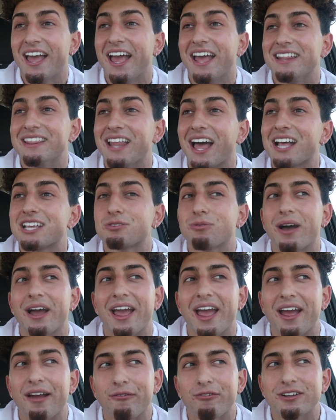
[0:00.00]
And that's
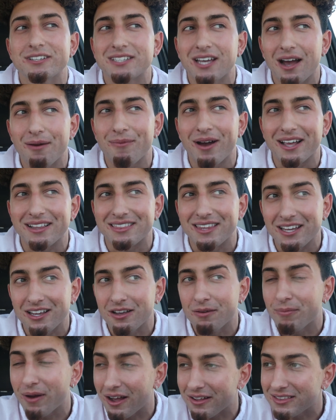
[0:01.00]
why every time I
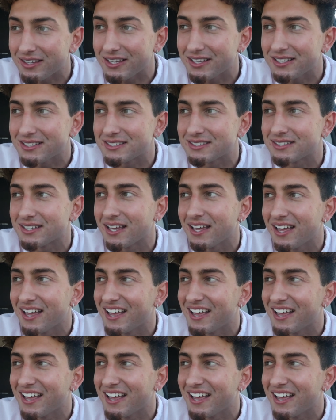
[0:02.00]
think about this,